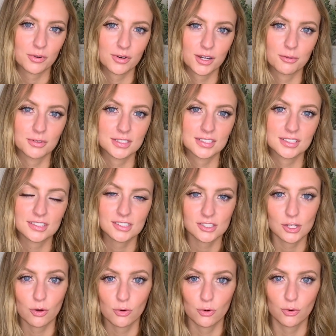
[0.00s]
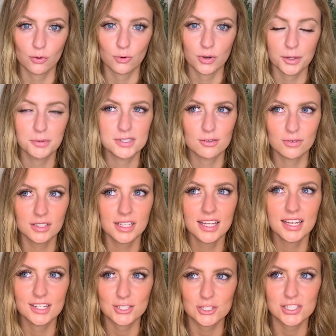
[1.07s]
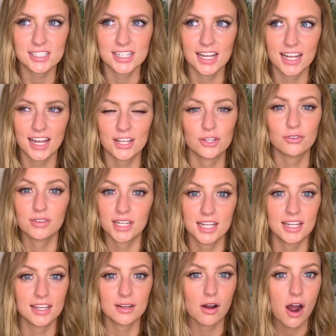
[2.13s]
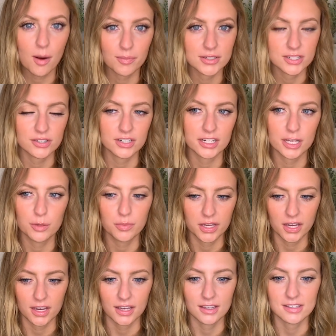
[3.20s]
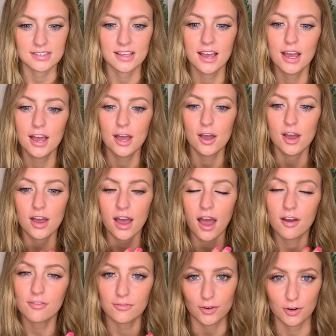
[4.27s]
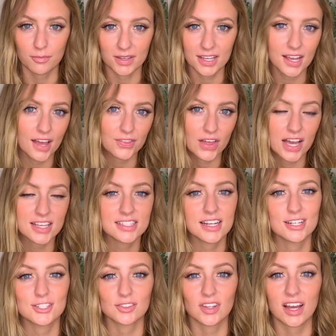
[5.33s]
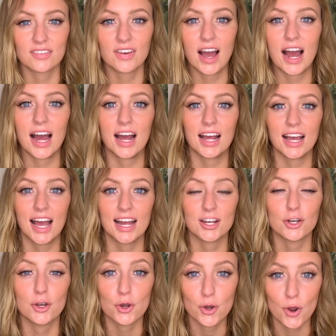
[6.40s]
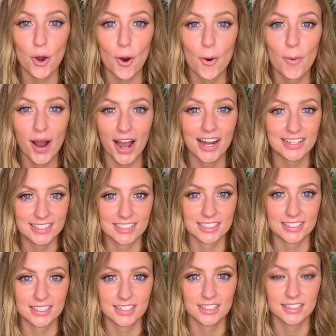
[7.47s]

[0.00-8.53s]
It was so cool. It was a really interesting and unique opportunity because for me at that stage in life, I had no idea